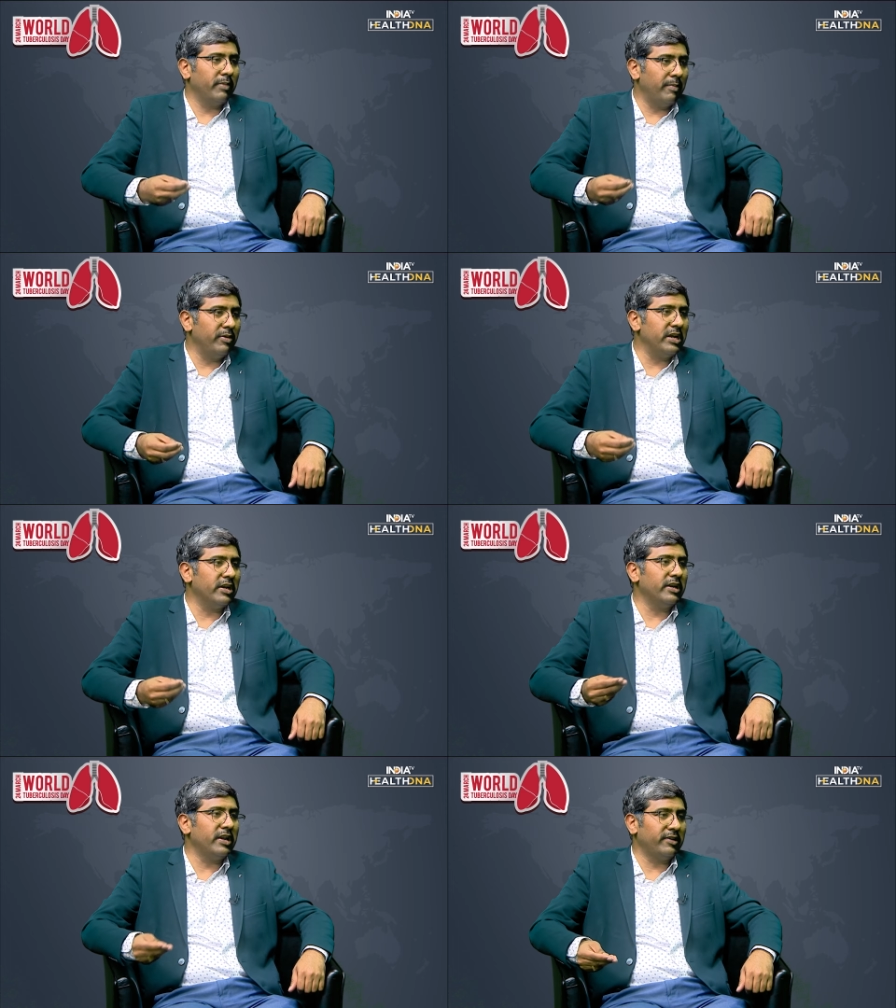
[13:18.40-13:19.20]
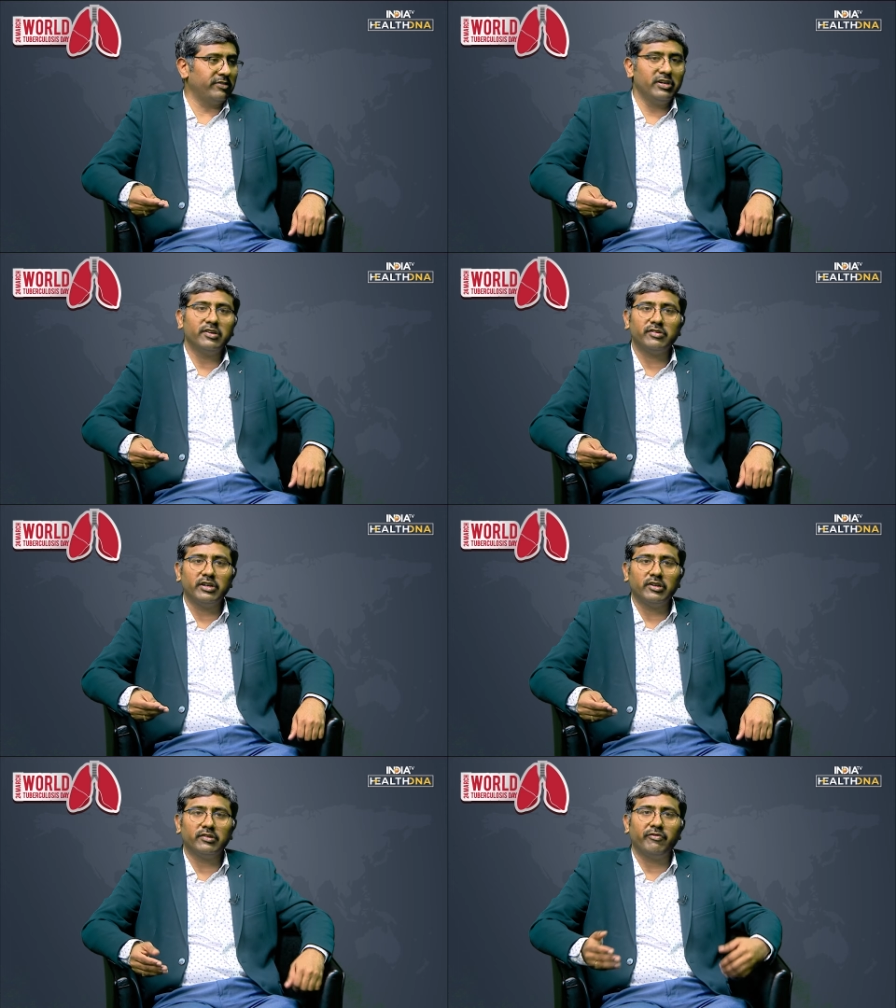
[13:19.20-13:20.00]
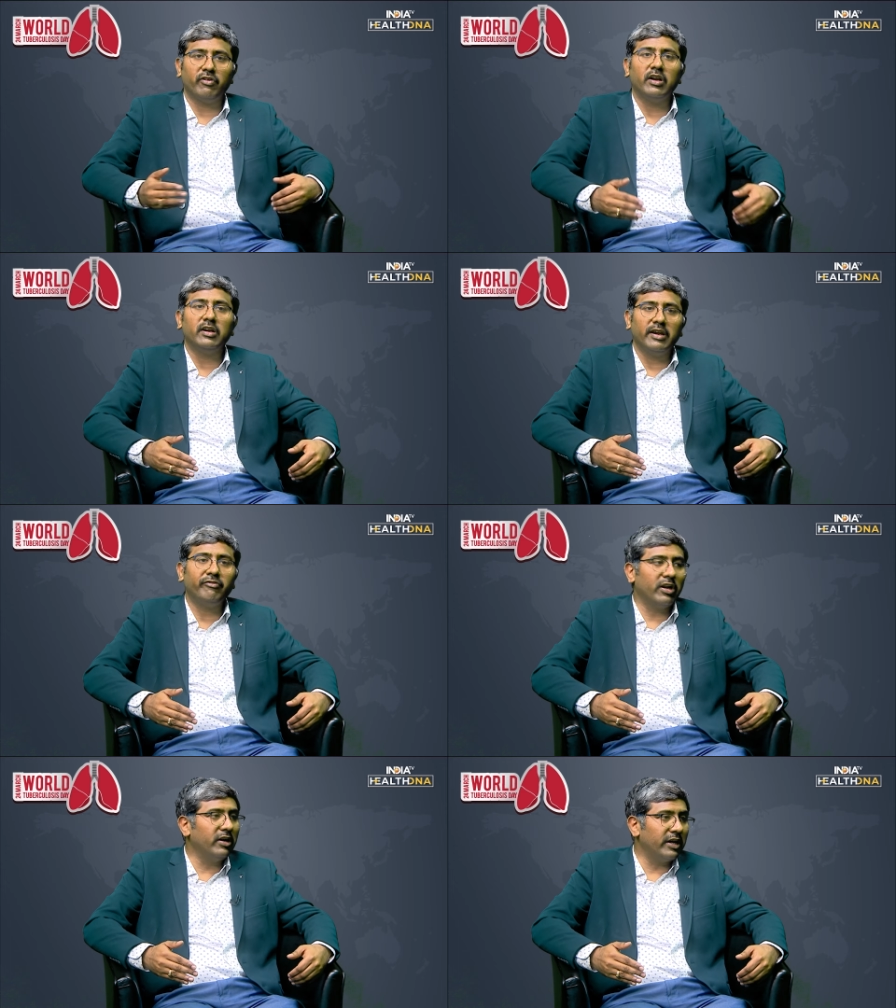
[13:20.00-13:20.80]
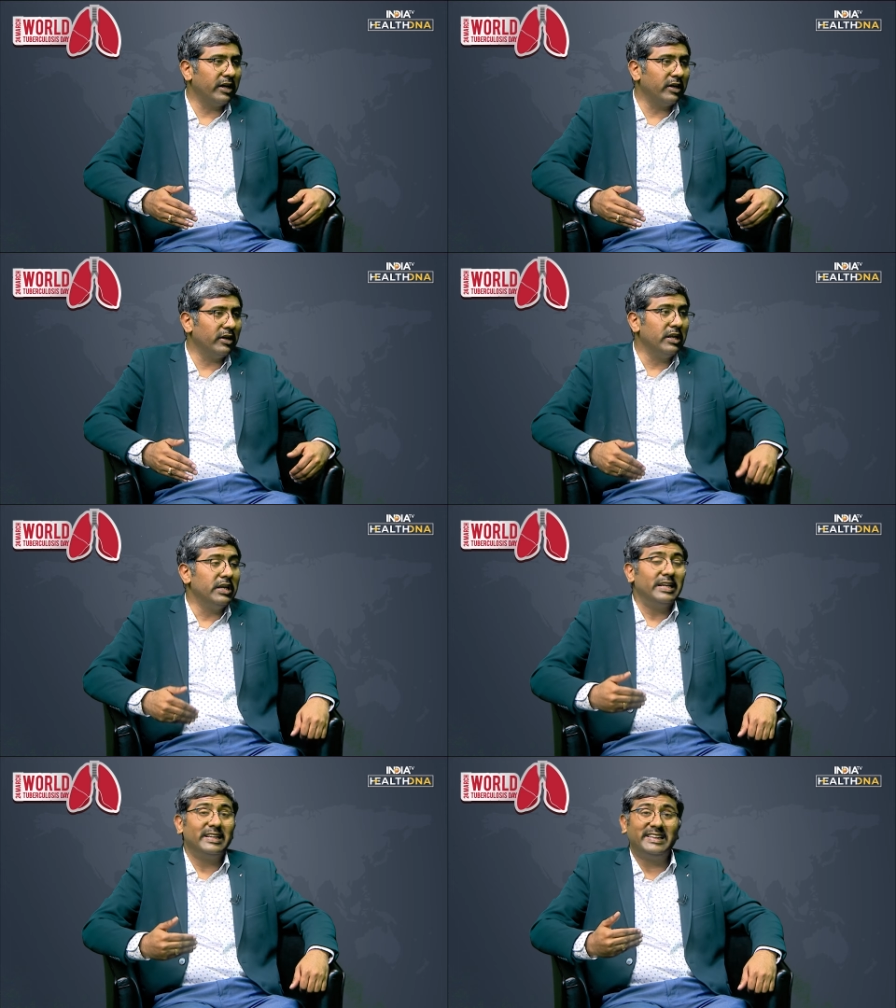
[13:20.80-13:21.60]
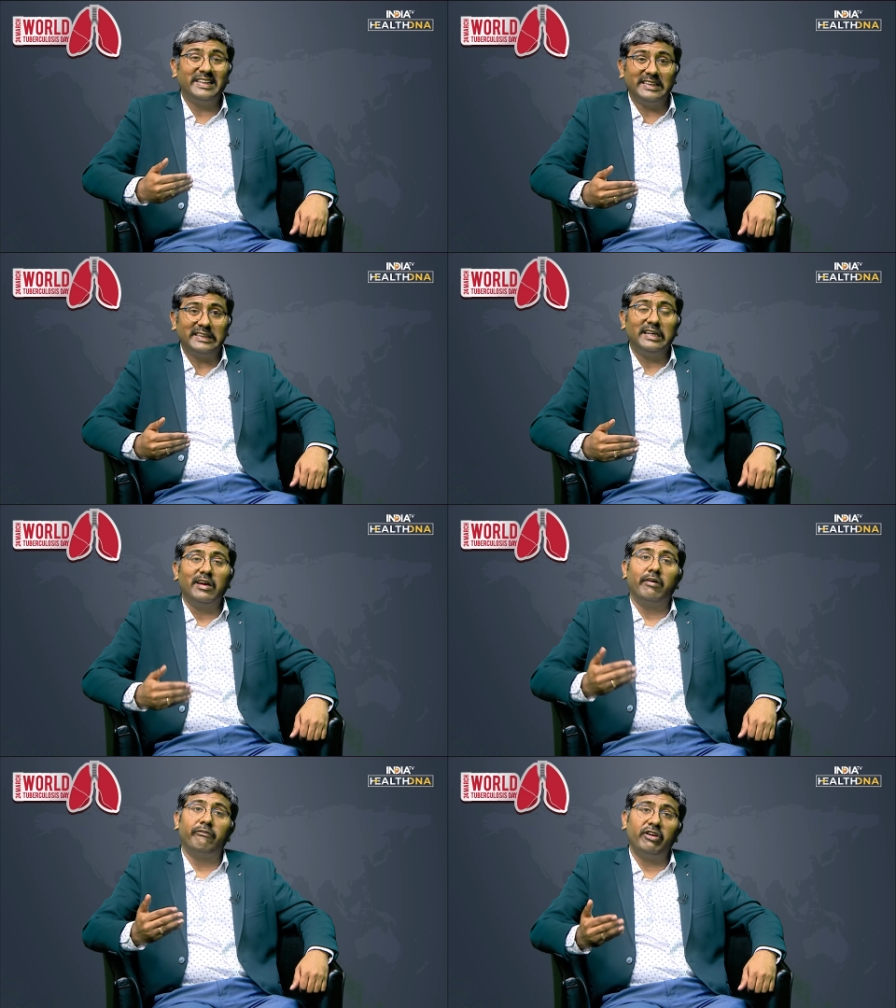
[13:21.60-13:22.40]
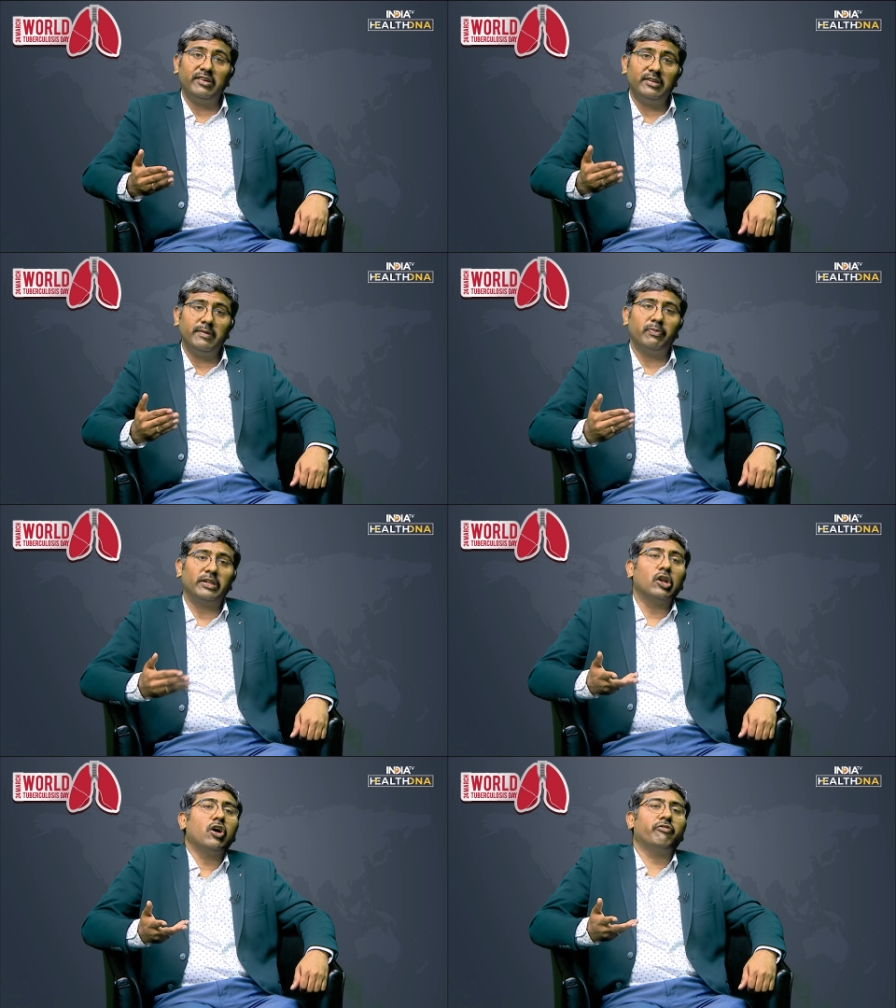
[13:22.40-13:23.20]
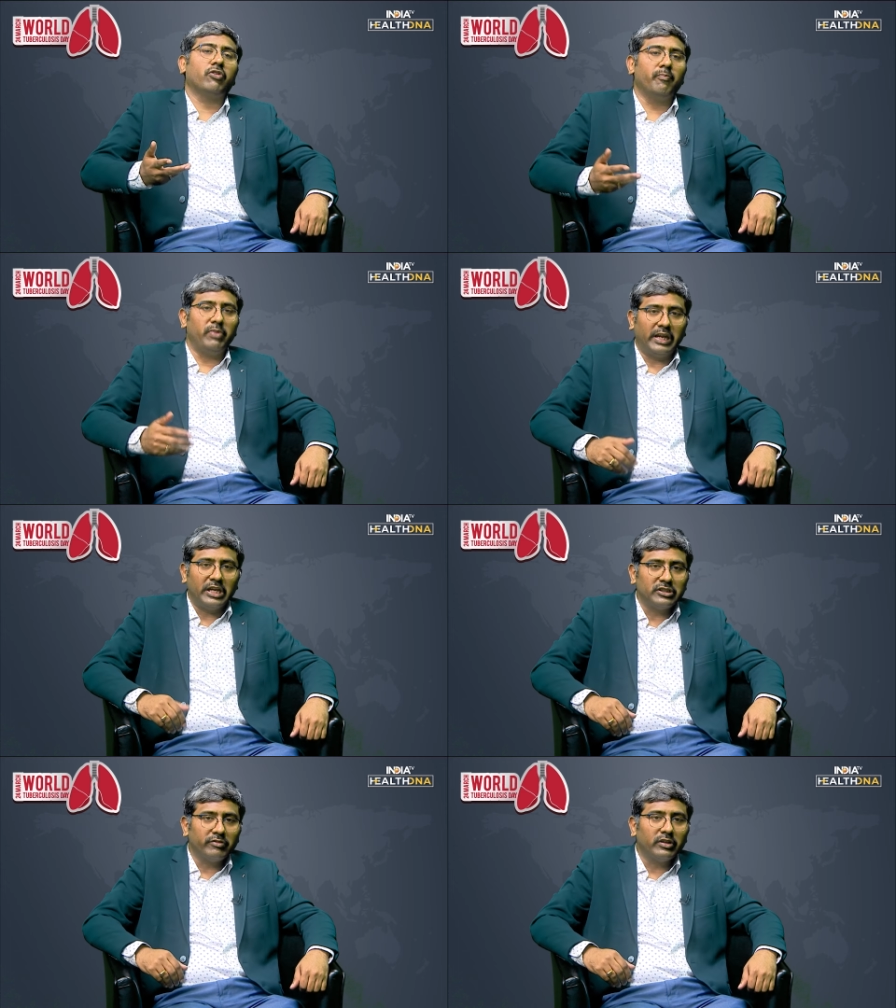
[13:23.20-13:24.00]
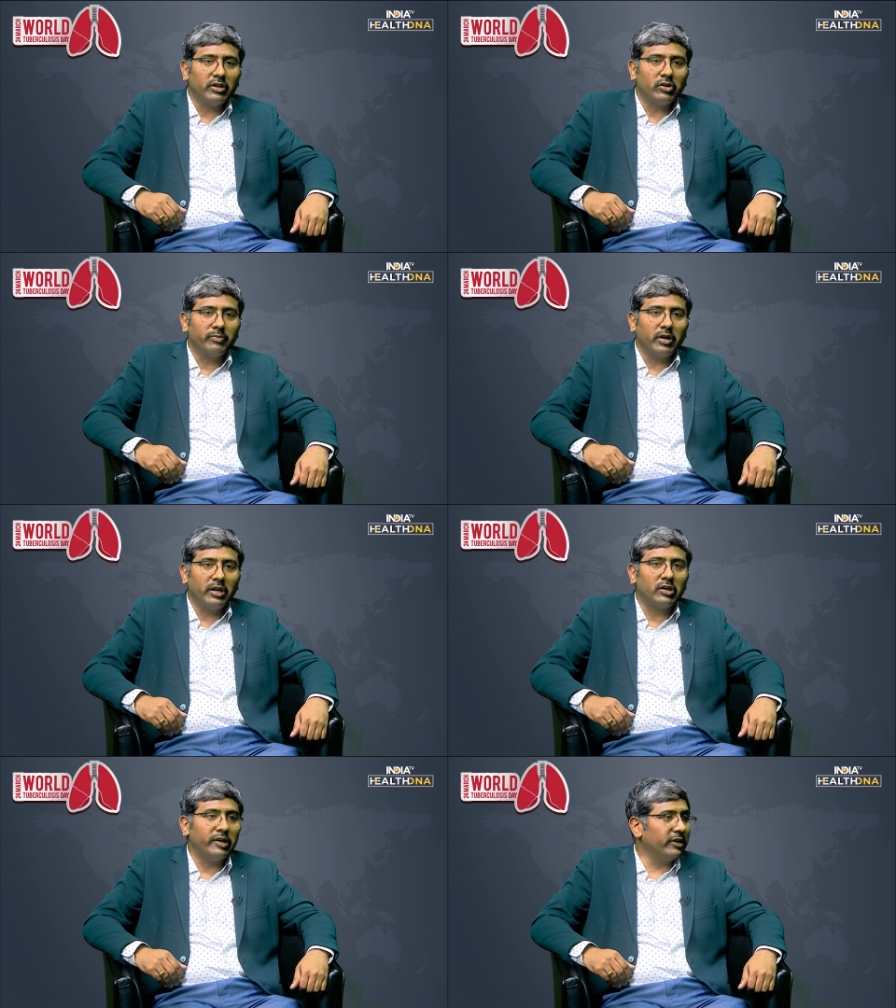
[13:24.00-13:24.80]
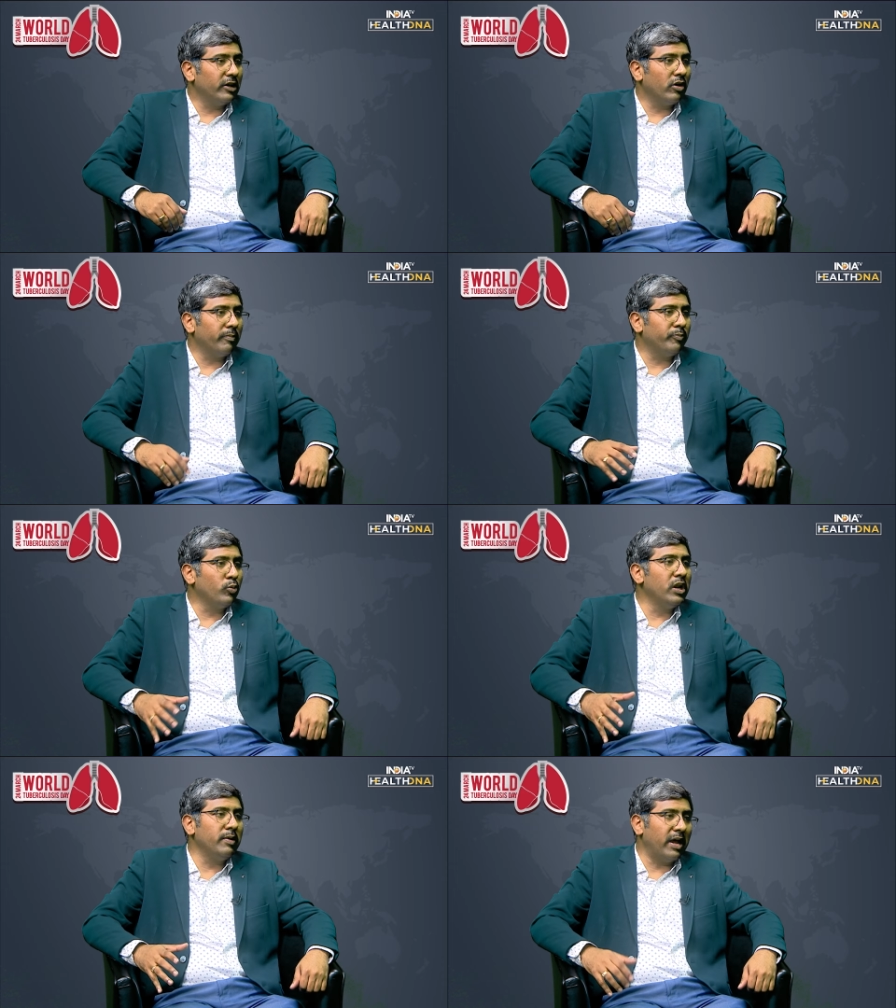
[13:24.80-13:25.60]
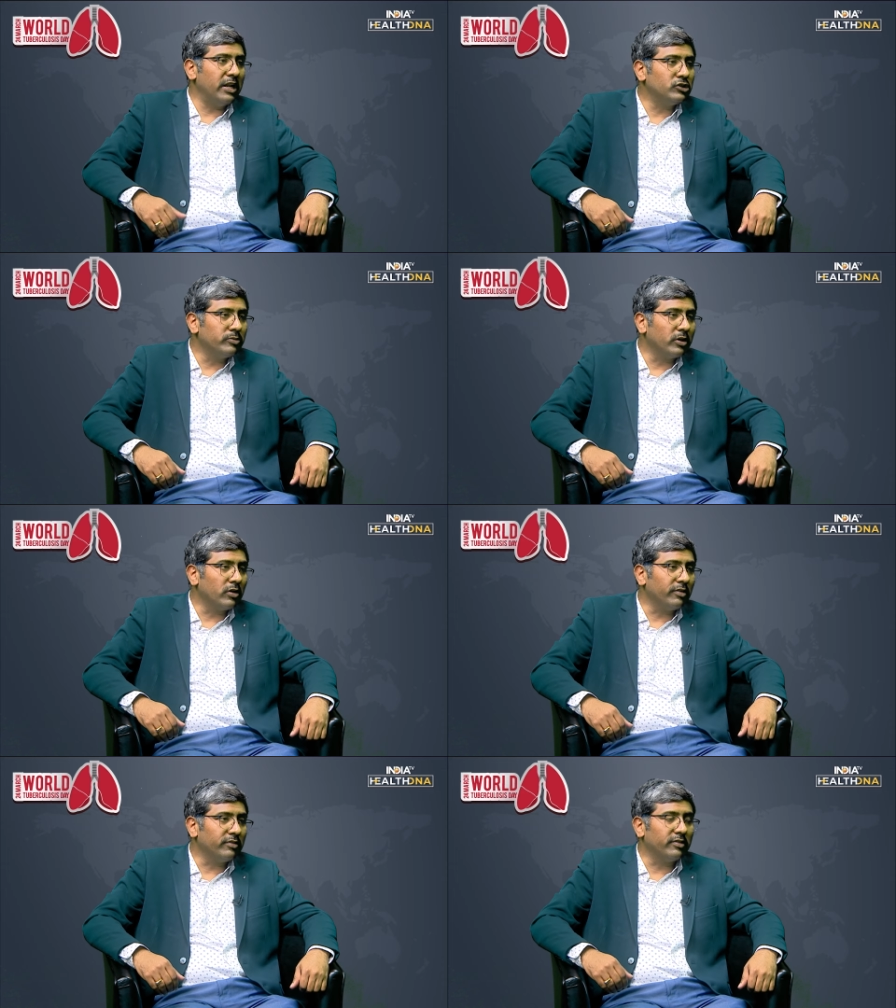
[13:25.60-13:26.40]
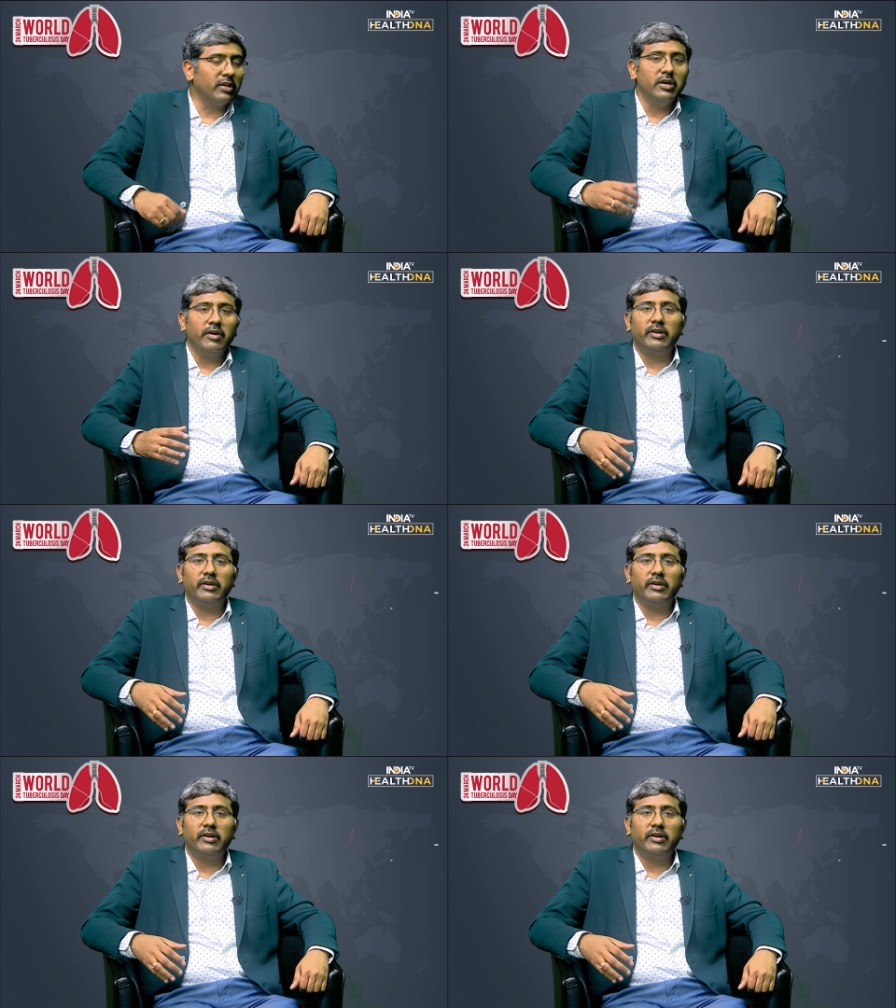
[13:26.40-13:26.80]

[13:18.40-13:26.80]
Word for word: M D R and X D R status. If un left untreated, then we see plethora of complications with the untreated or poorly managed tuberculosis, mm.